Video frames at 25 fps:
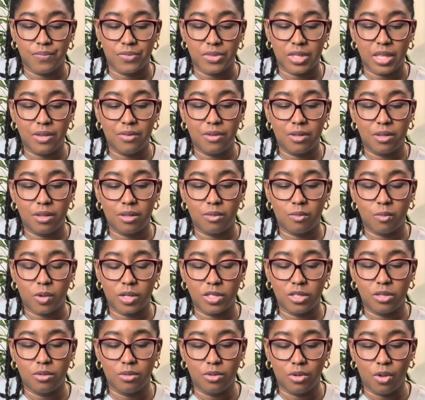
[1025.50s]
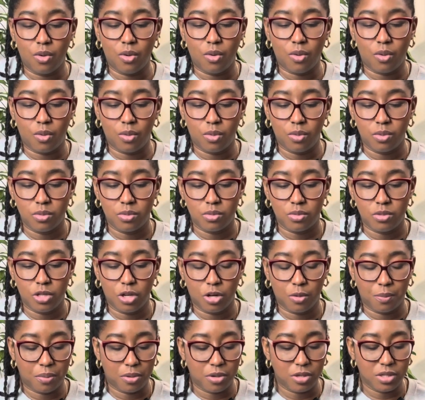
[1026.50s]
even when you know
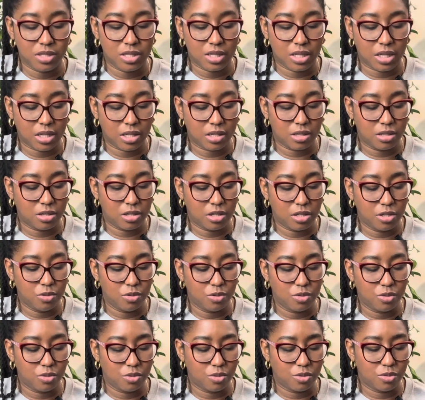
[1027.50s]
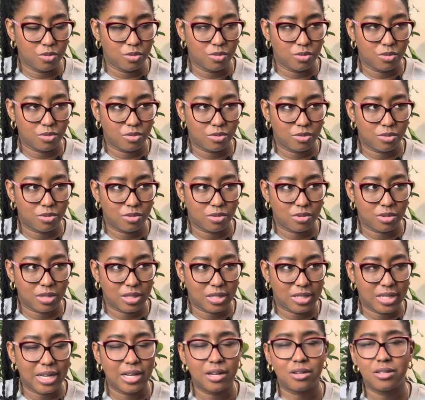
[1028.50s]
your person,
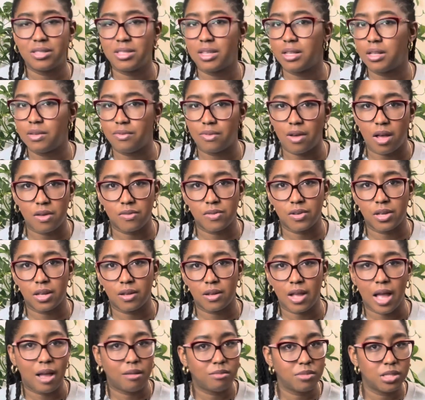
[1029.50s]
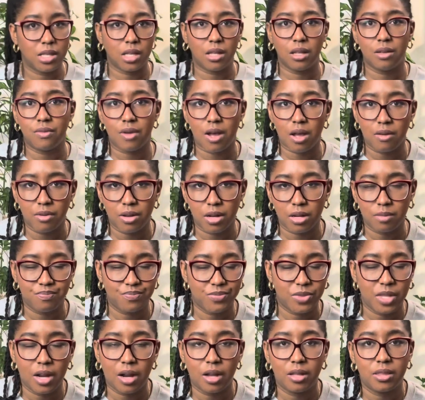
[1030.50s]
they're still evolving. I'm still evolving.
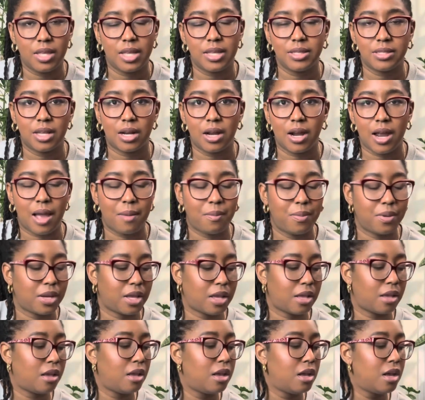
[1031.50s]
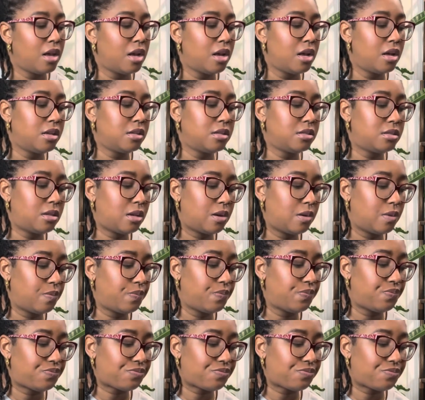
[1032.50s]
There are things that are happening. So